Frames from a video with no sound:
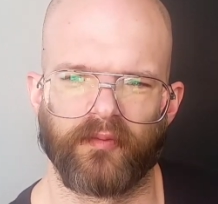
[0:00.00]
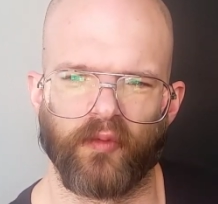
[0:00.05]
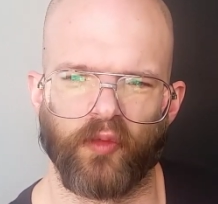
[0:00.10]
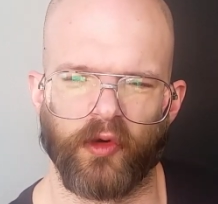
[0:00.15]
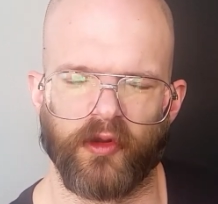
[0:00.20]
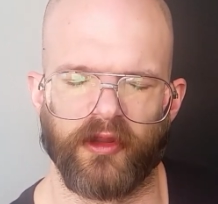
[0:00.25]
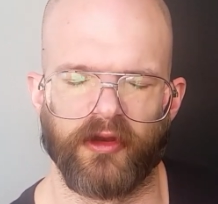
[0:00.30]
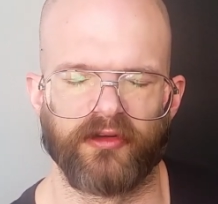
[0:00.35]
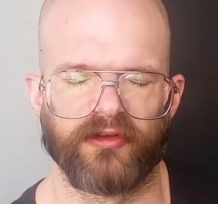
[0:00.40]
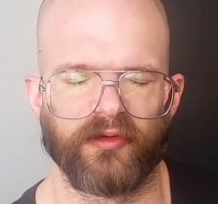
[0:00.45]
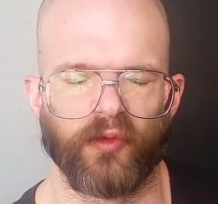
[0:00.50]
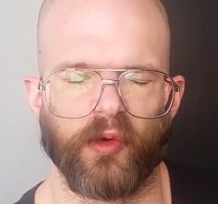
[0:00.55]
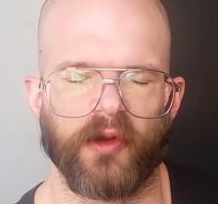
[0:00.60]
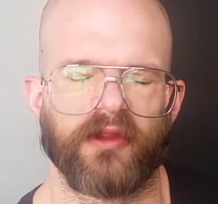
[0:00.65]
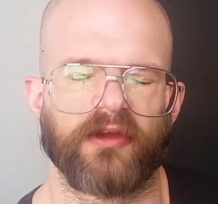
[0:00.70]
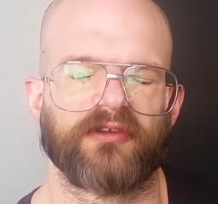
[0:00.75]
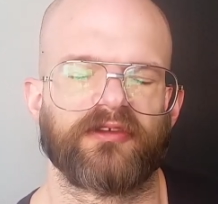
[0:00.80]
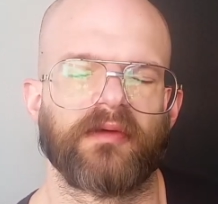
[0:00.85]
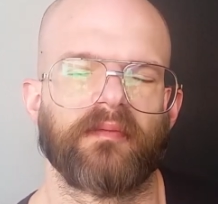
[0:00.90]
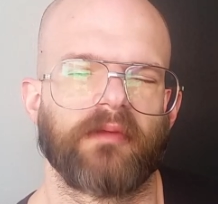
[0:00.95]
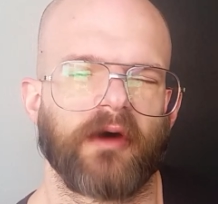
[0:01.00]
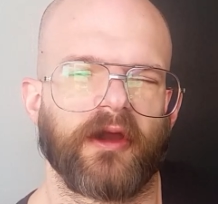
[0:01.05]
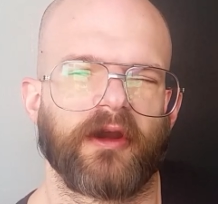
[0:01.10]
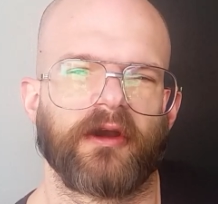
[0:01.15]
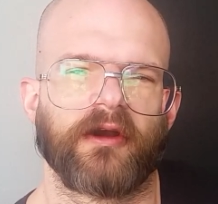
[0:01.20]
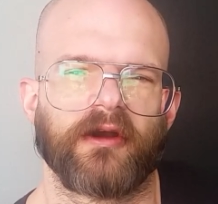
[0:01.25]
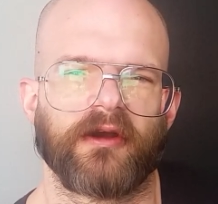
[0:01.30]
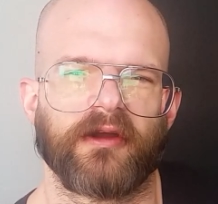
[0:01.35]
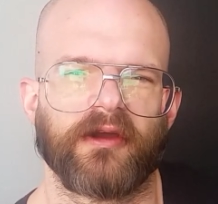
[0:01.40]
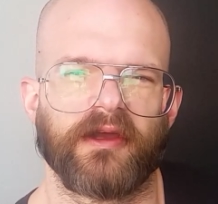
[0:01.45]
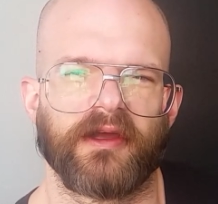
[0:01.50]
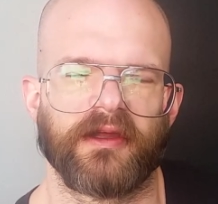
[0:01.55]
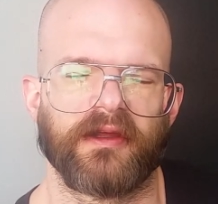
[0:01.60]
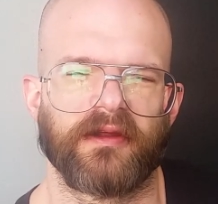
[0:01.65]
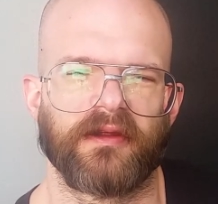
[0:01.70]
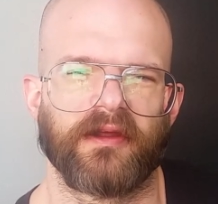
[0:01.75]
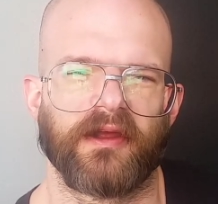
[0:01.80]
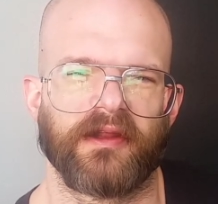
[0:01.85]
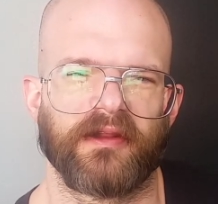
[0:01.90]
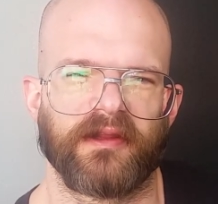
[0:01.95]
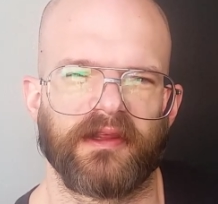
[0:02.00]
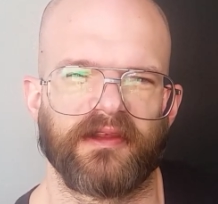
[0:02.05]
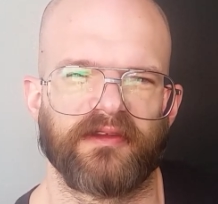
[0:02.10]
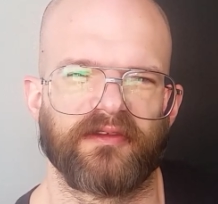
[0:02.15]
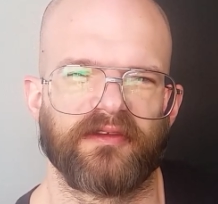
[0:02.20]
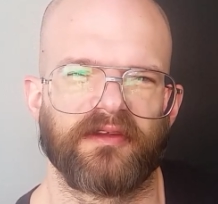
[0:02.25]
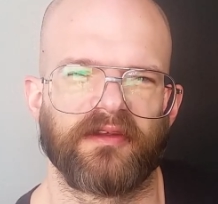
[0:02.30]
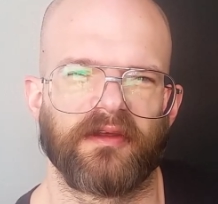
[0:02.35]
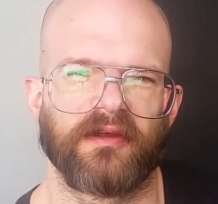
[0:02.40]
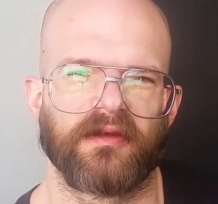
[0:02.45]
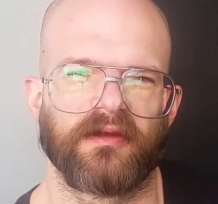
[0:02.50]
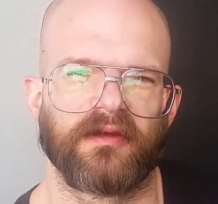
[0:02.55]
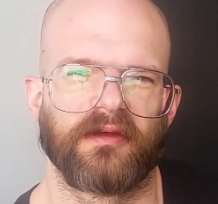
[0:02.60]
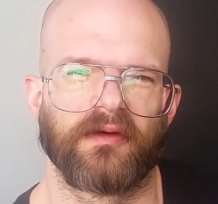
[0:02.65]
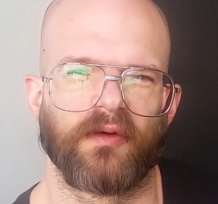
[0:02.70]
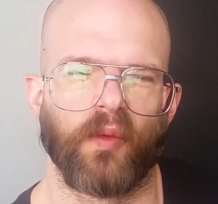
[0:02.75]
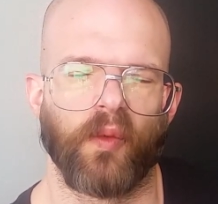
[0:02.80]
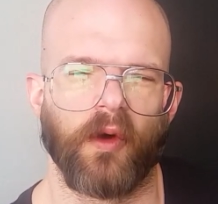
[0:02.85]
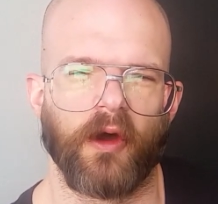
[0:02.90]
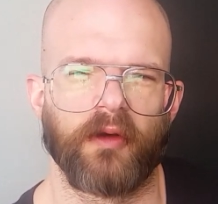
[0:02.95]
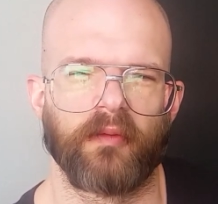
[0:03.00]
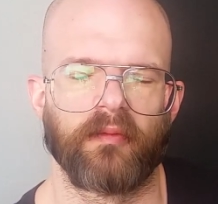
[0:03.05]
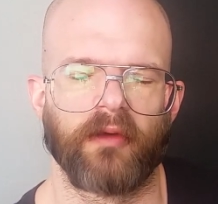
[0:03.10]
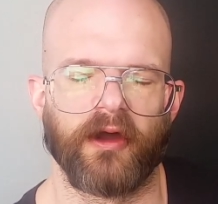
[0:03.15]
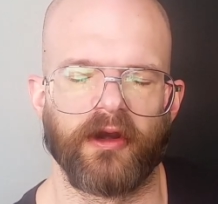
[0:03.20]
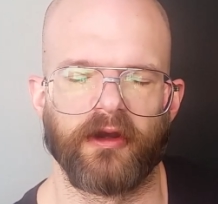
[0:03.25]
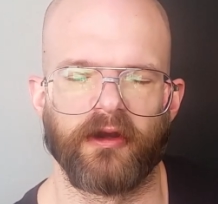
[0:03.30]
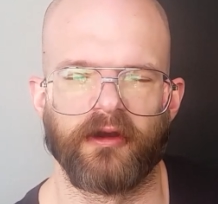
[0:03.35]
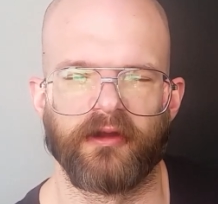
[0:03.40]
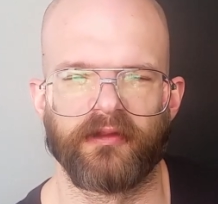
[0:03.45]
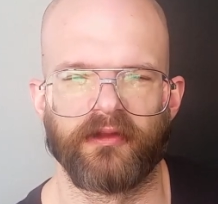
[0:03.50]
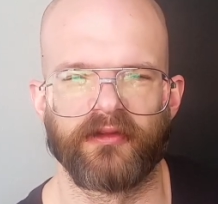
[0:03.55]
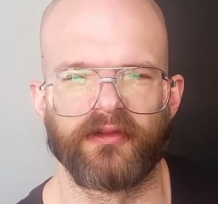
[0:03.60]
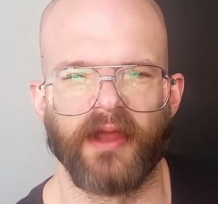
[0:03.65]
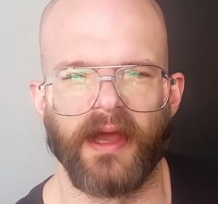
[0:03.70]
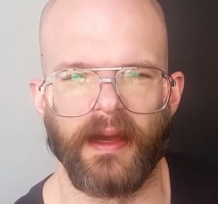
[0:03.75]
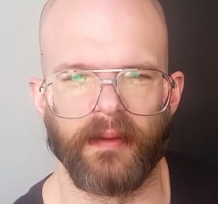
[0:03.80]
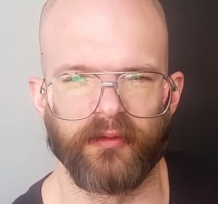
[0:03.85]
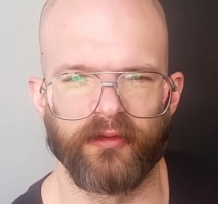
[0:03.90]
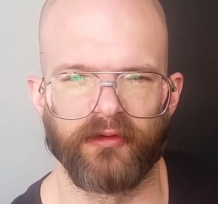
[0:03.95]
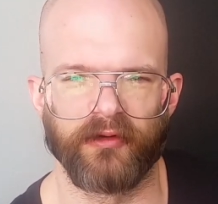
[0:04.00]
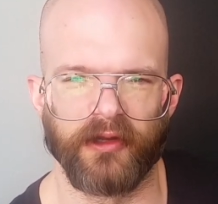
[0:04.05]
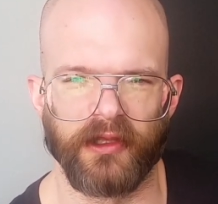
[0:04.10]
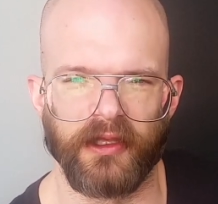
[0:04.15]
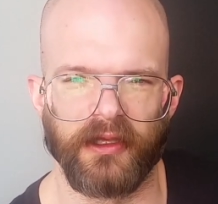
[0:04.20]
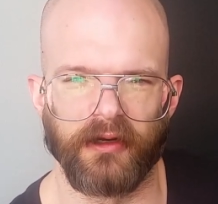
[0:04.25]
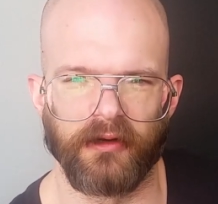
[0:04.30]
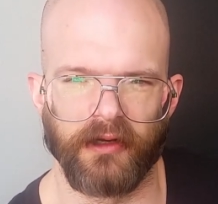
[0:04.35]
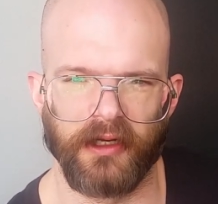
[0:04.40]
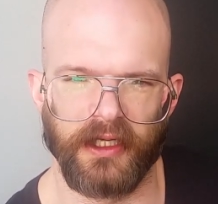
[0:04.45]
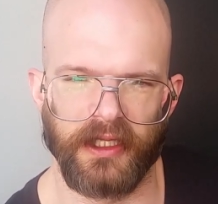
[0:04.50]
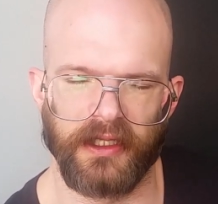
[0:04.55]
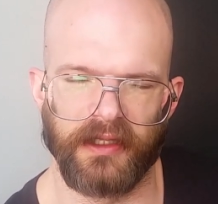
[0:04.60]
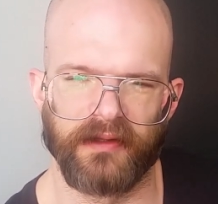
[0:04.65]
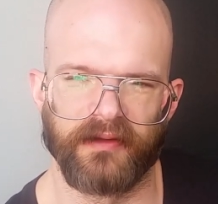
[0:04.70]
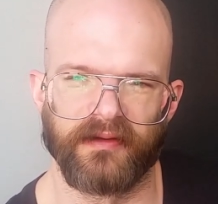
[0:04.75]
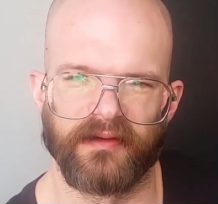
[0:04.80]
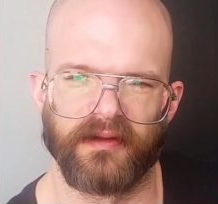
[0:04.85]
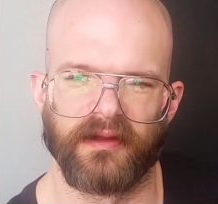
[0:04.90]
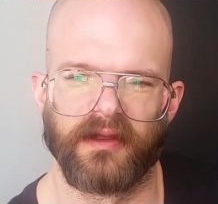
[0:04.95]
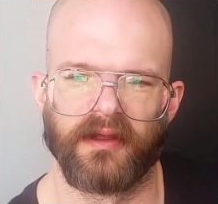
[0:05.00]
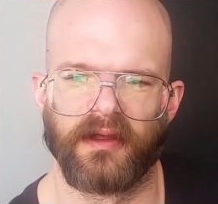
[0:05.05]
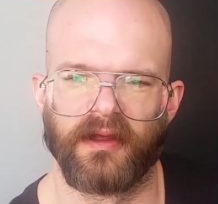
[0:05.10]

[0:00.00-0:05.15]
where there's a butter, at least one butter in the top 3 ingredients.